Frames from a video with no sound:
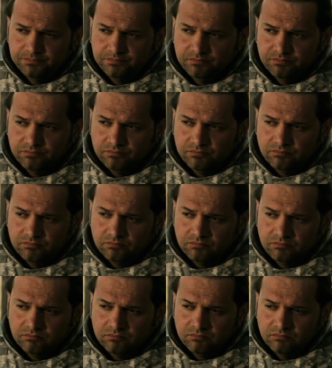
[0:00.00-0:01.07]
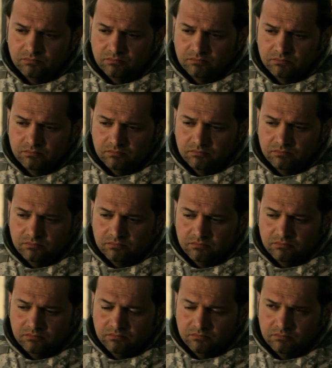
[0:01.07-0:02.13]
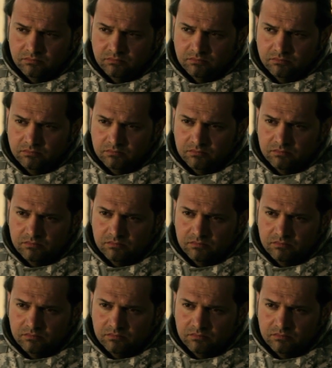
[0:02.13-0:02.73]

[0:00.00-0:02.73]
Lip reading: (silent)